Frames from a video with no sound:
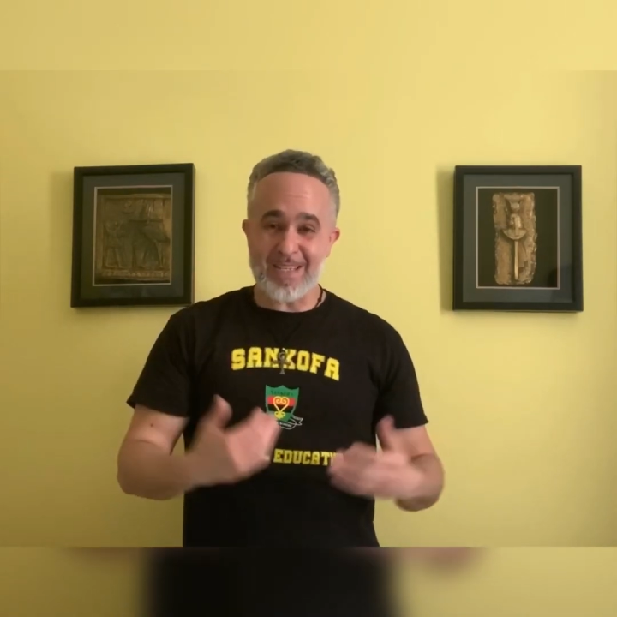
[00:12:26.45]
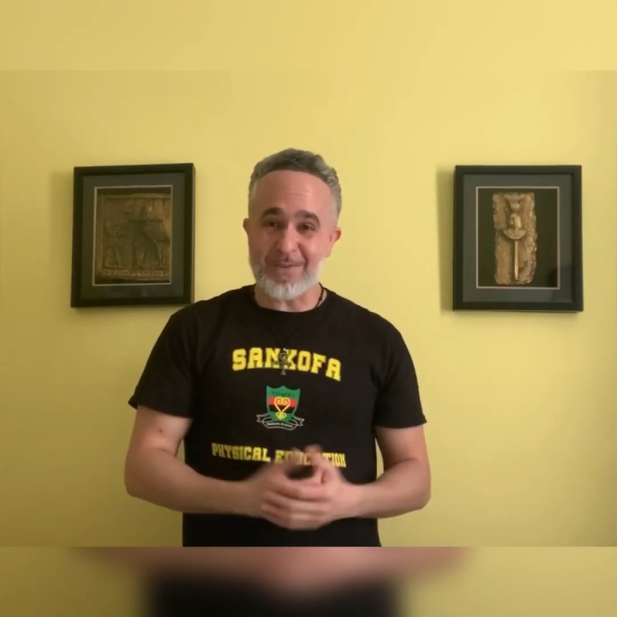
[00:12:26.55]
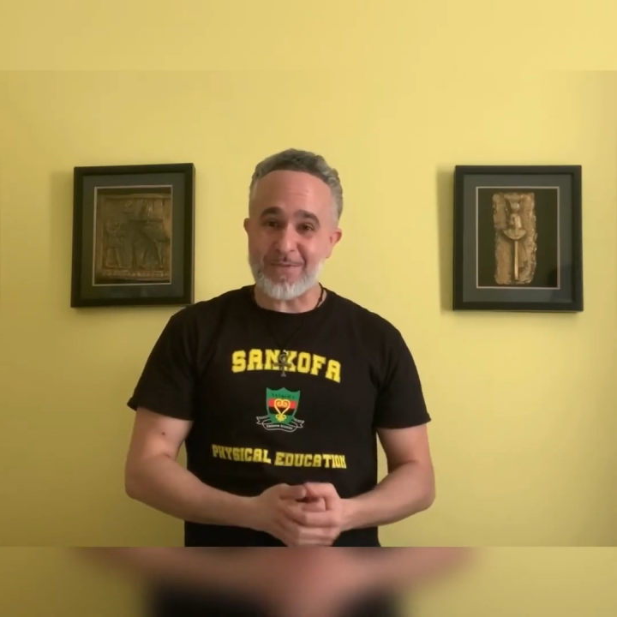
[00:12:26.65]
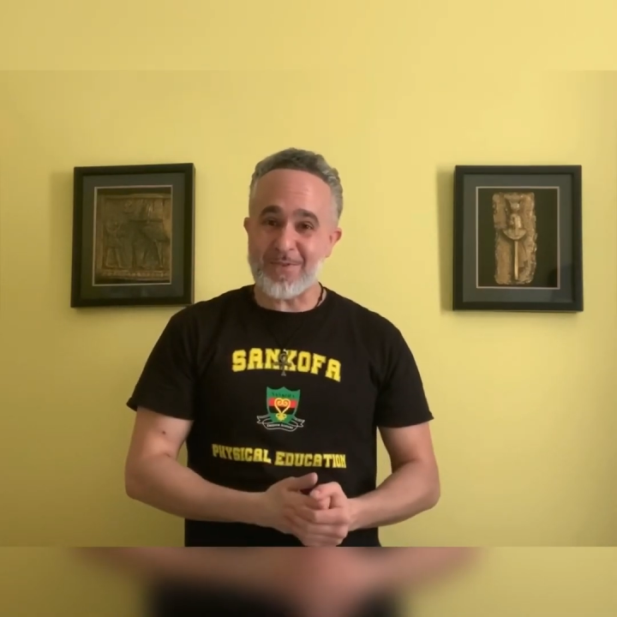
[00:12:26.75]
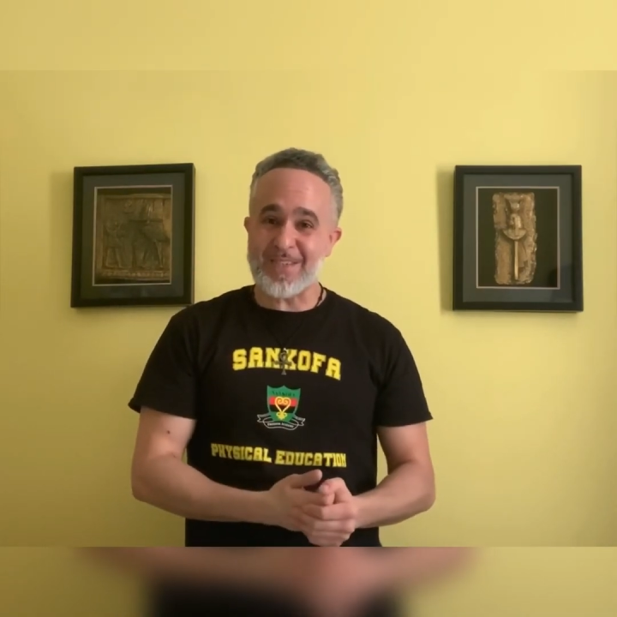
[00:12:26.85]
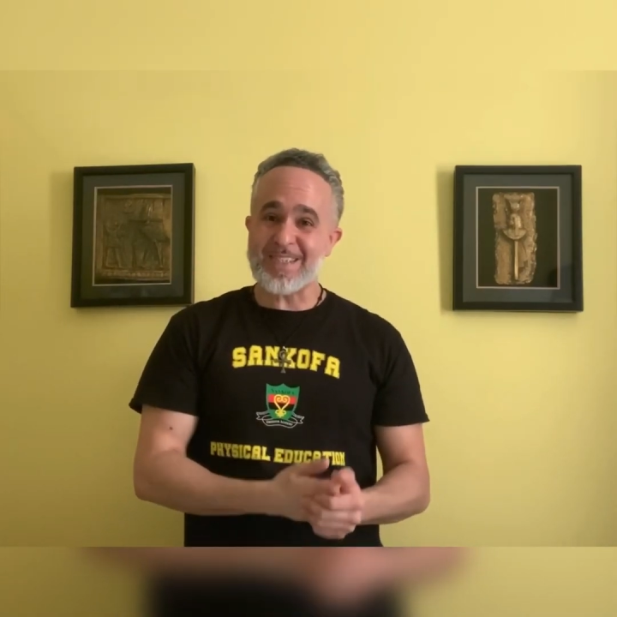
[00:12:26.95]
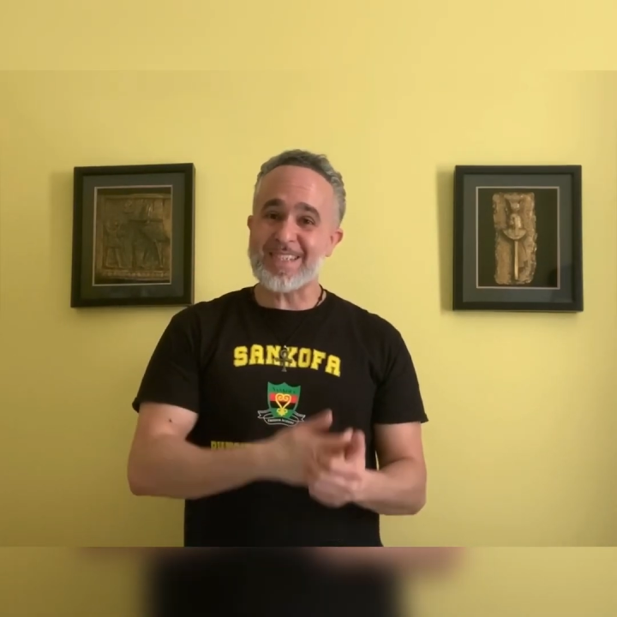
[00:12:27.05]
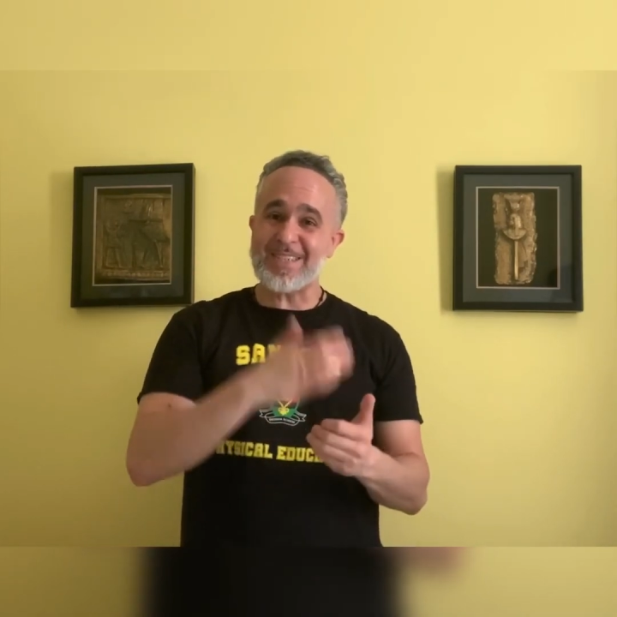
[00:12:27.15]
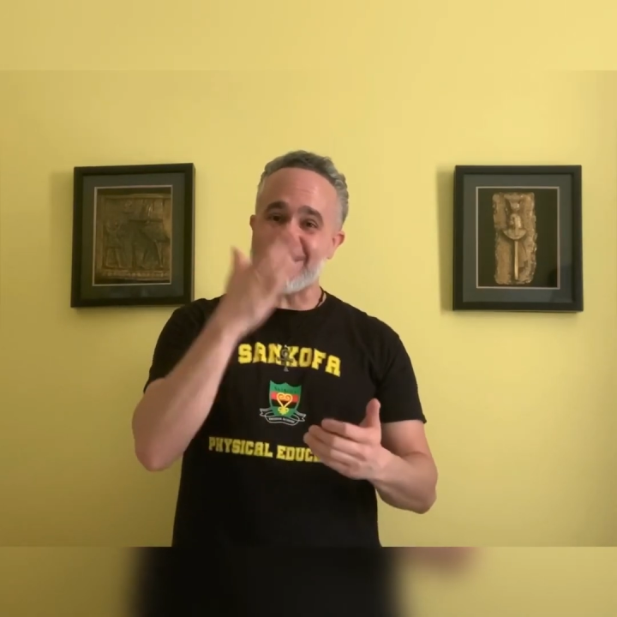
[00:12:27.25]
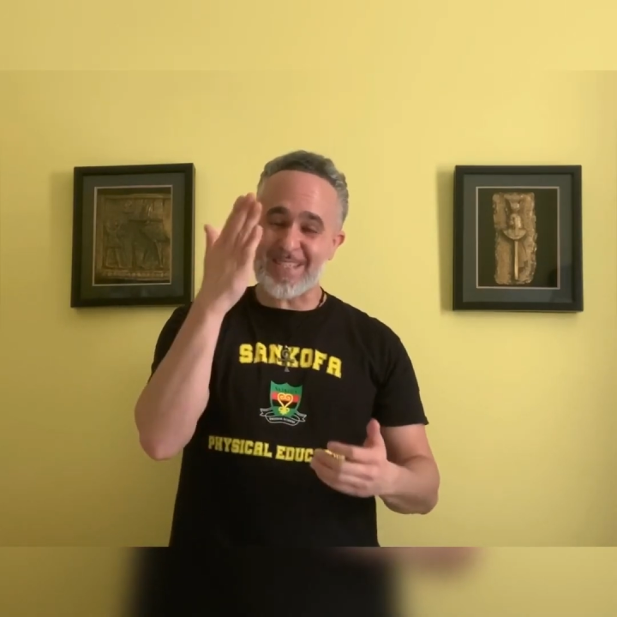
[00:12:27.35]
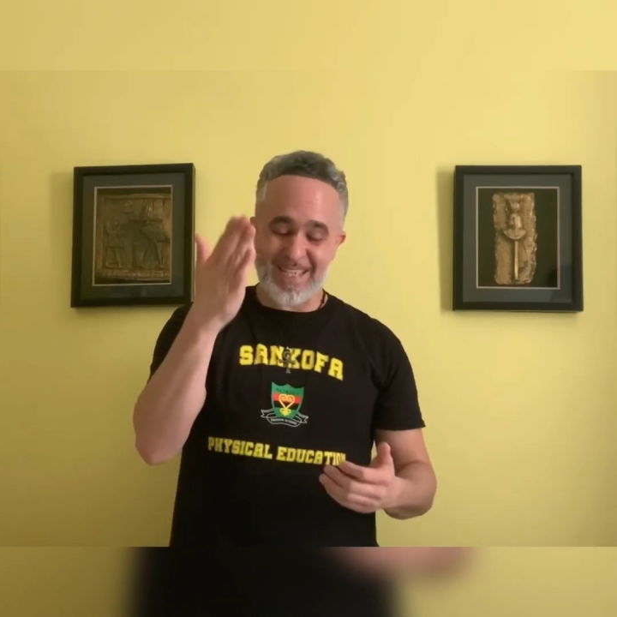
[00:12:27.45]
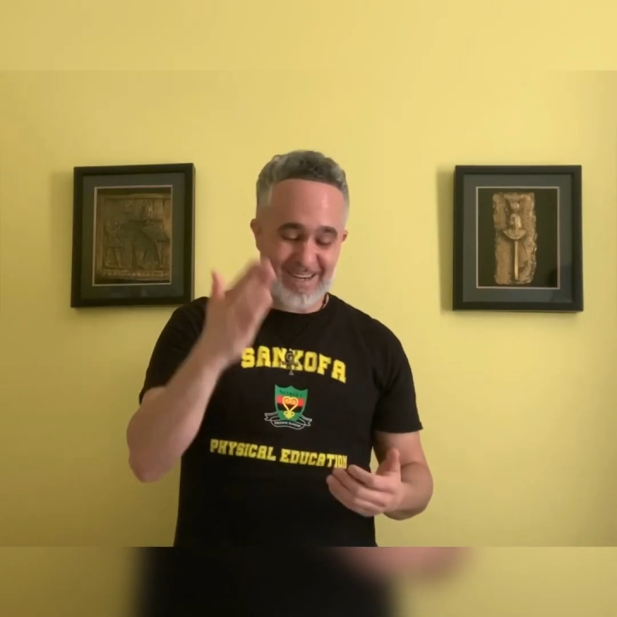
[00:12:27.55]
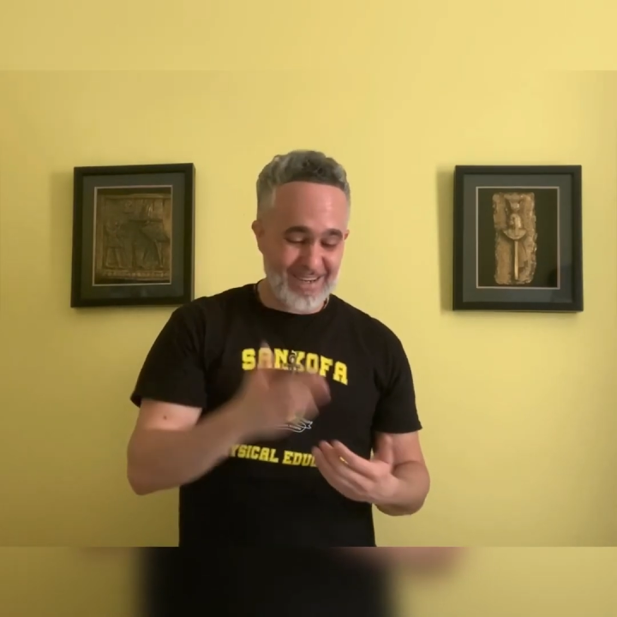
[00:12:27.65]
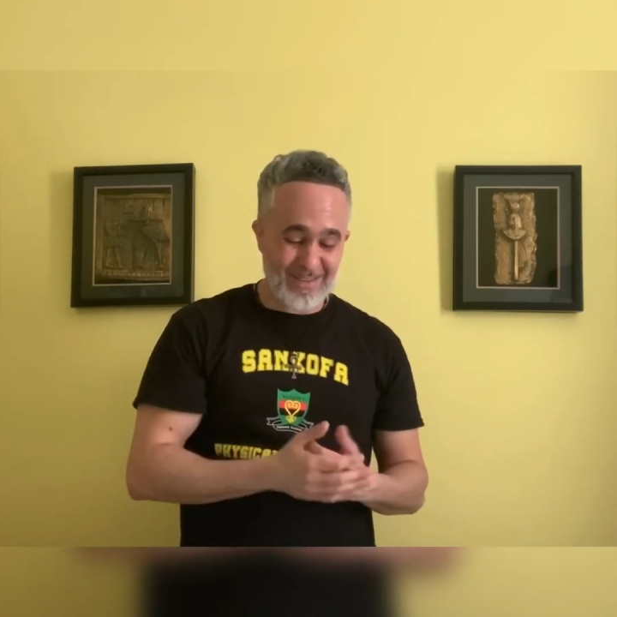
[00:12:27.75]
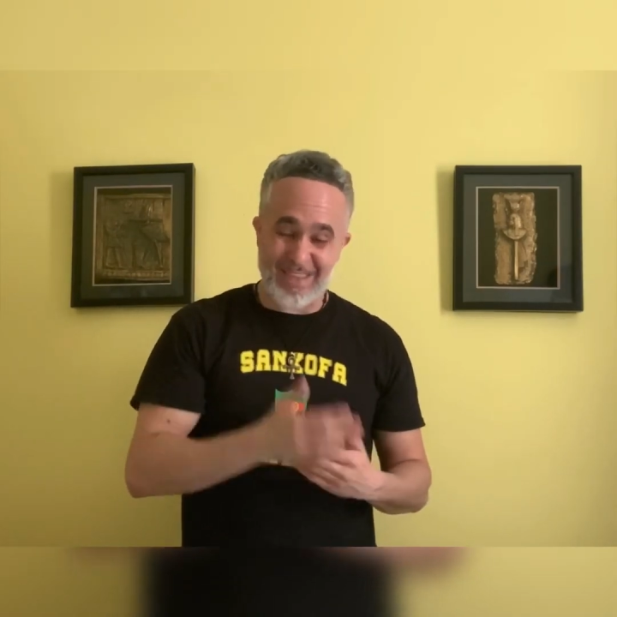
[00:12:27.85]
your future. So shout out.